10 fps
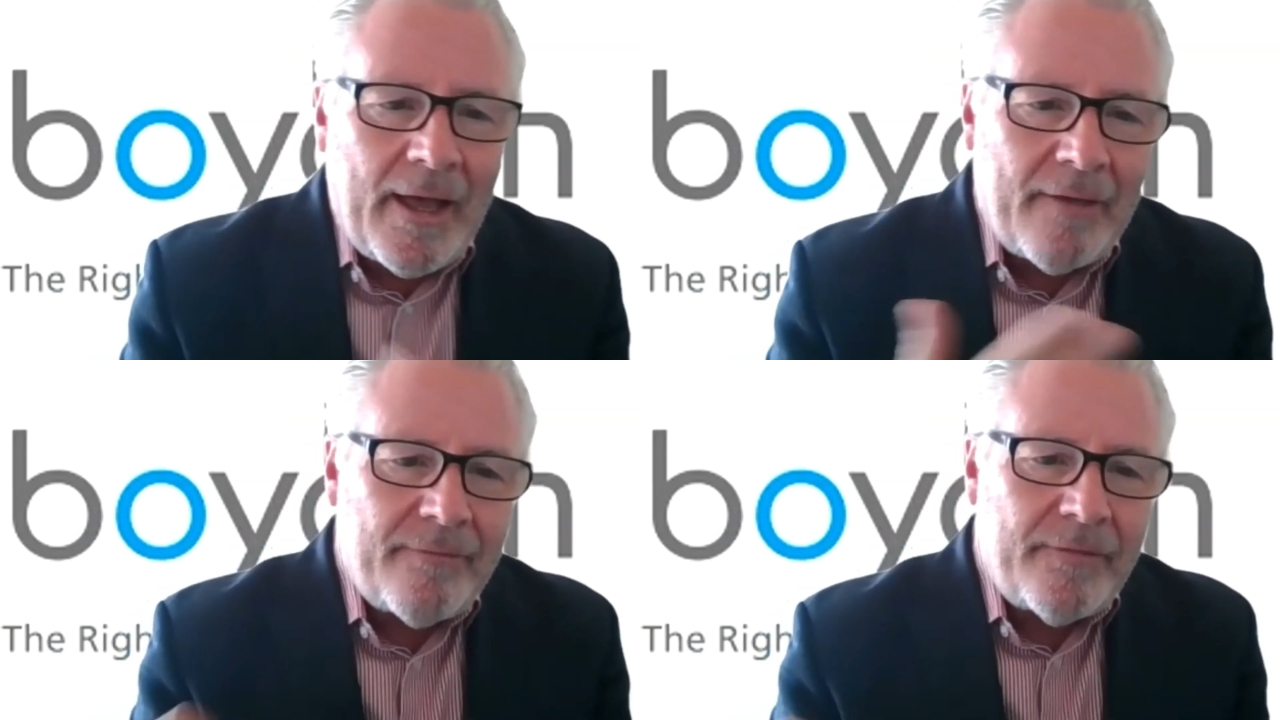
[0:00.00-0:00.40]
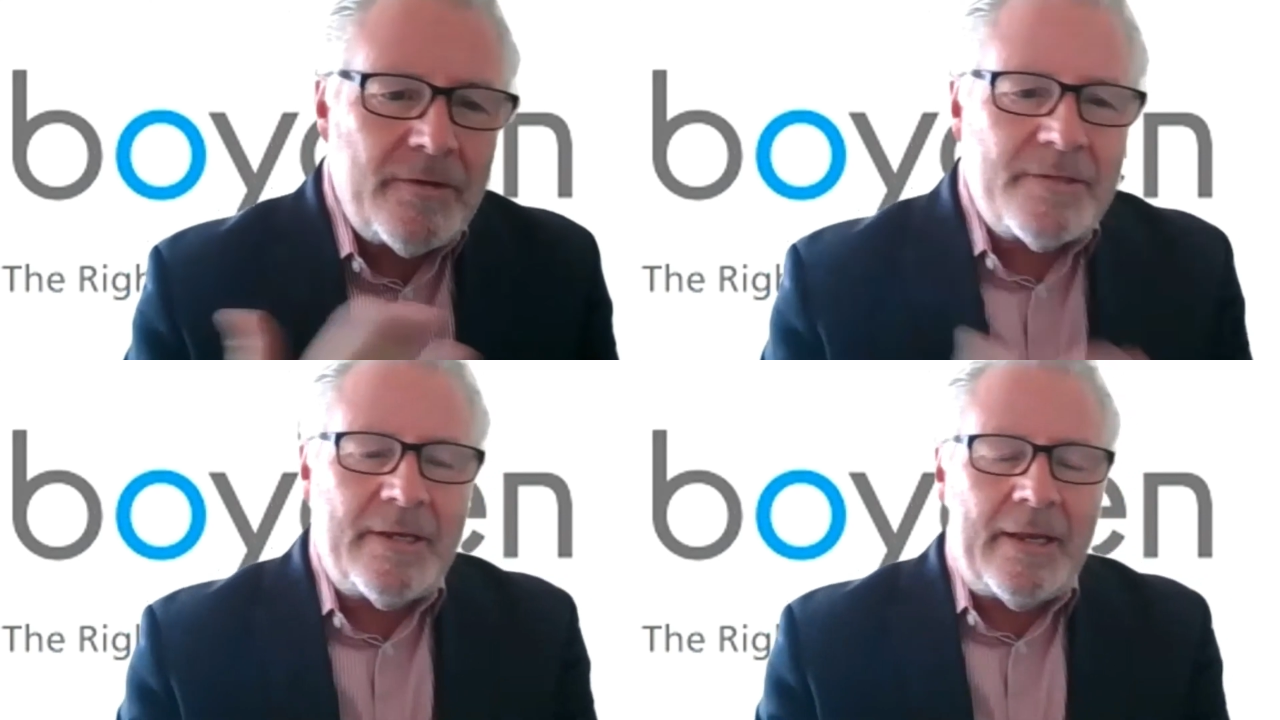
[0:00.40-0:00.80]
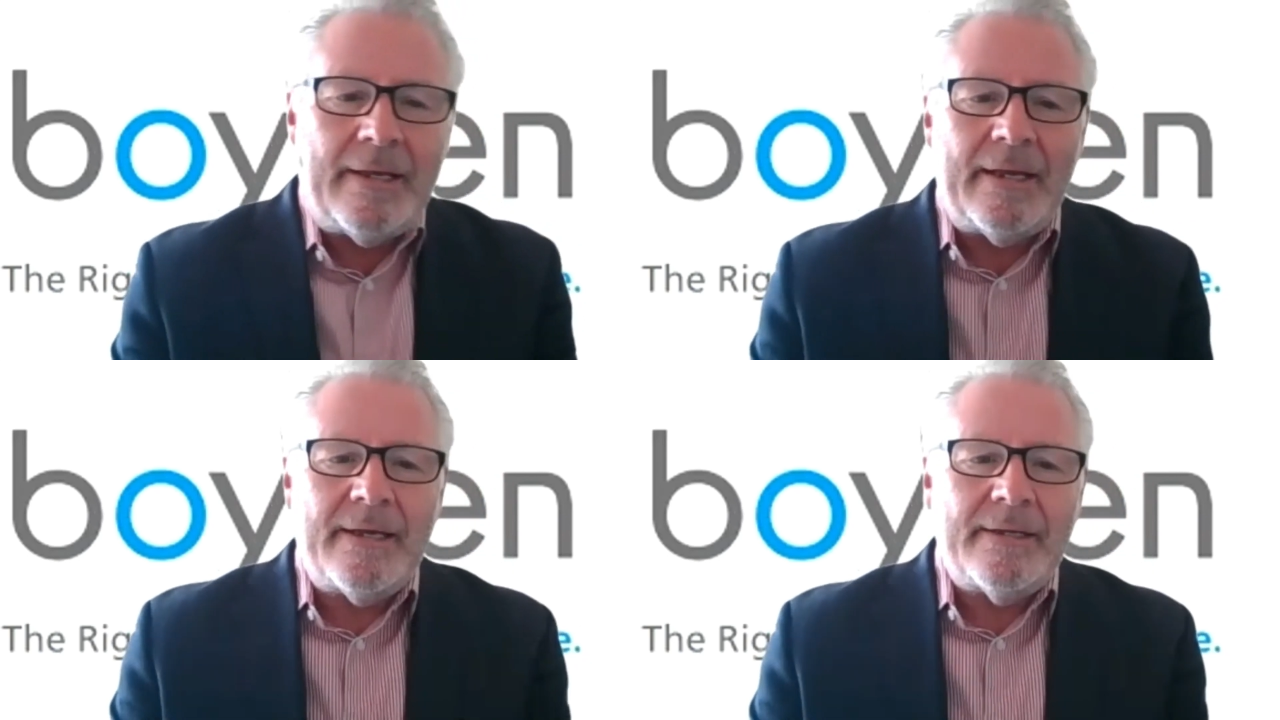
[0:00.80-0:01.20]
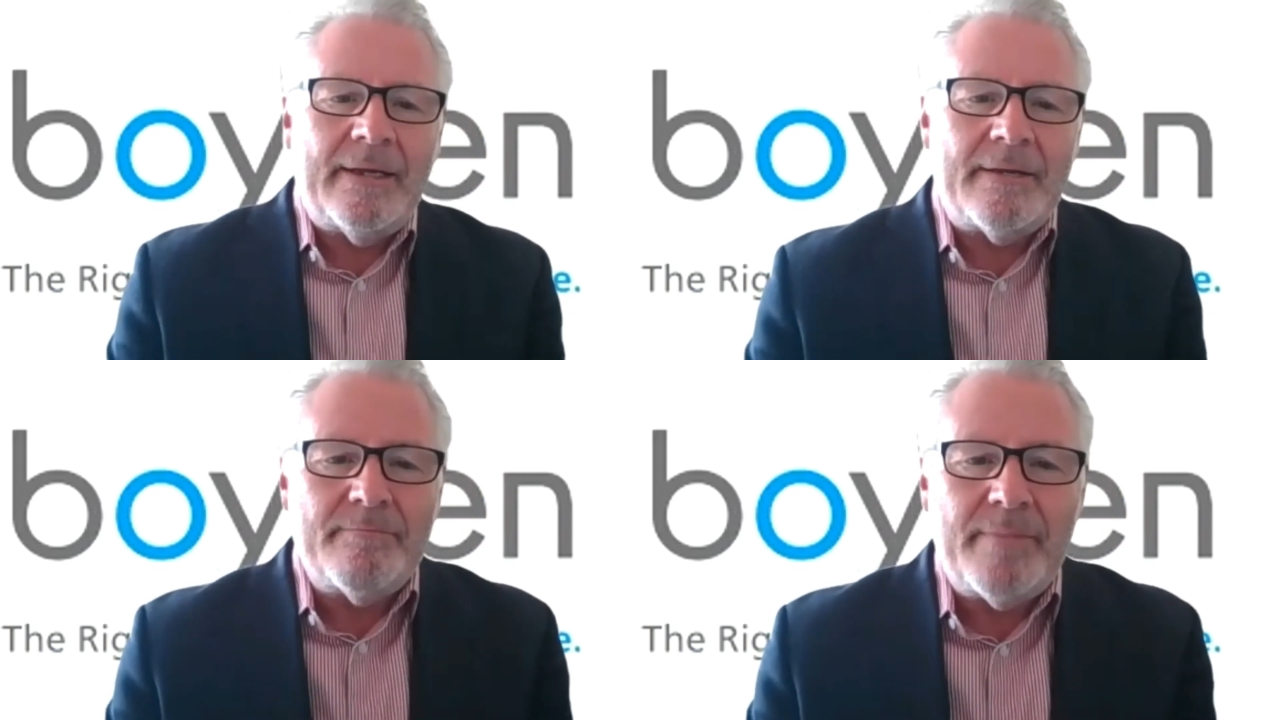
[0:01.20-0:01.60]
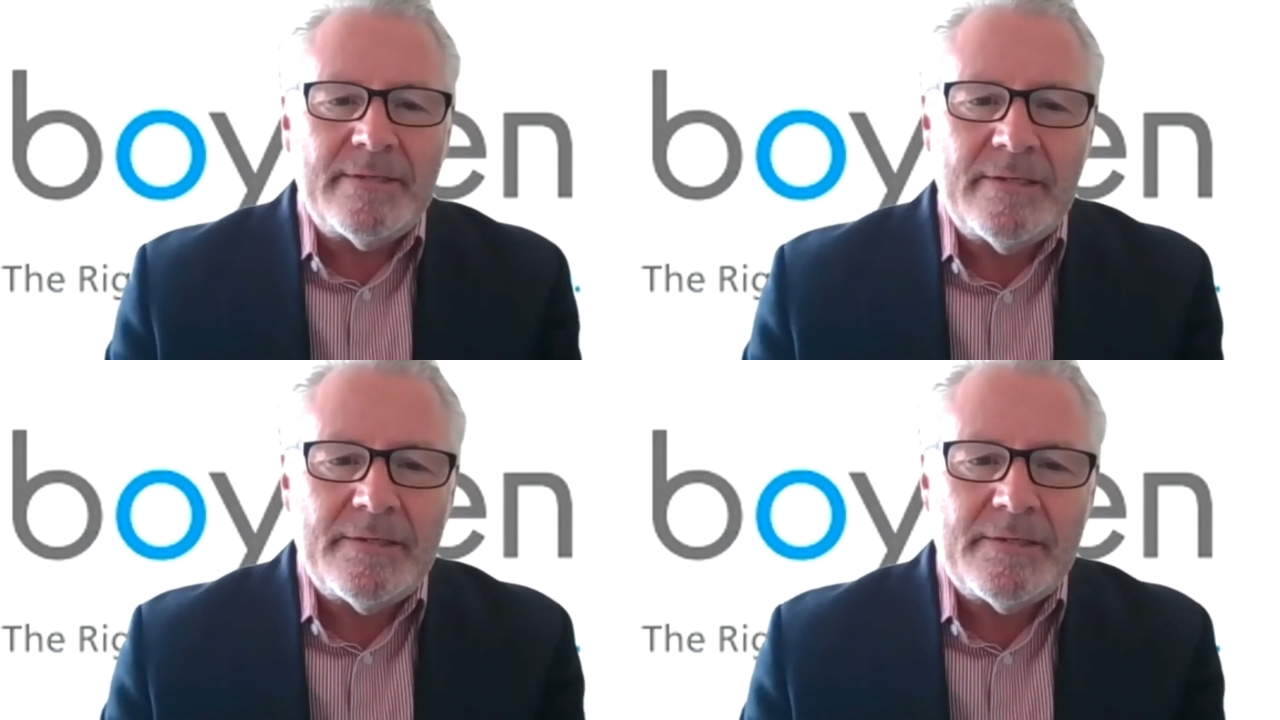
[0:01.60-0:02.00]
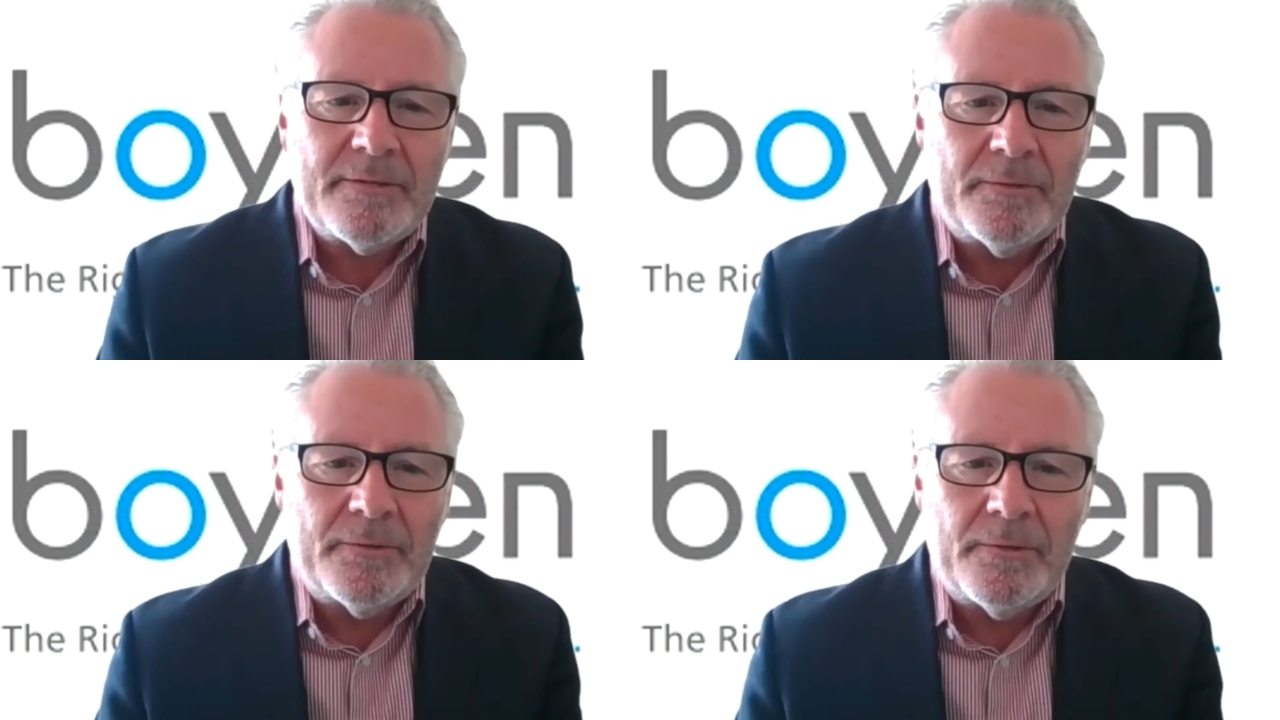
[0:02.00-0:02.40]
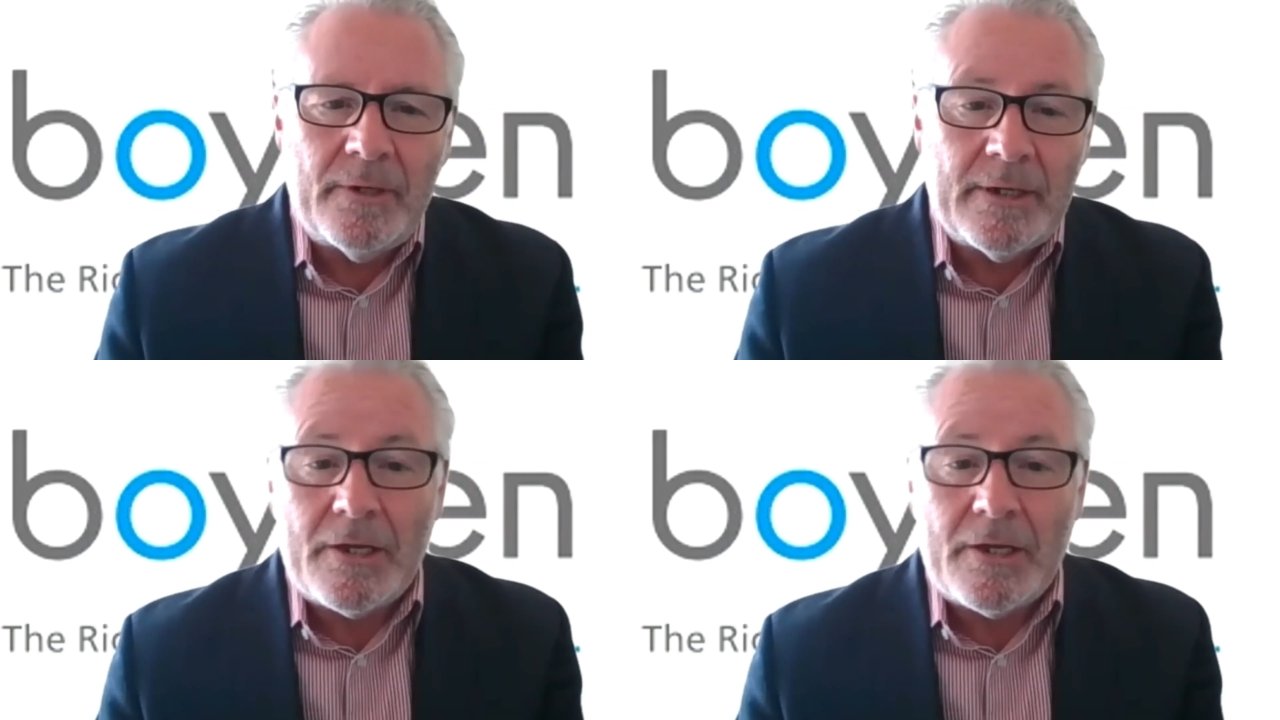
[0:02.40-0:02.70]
Have you seen any leader in business or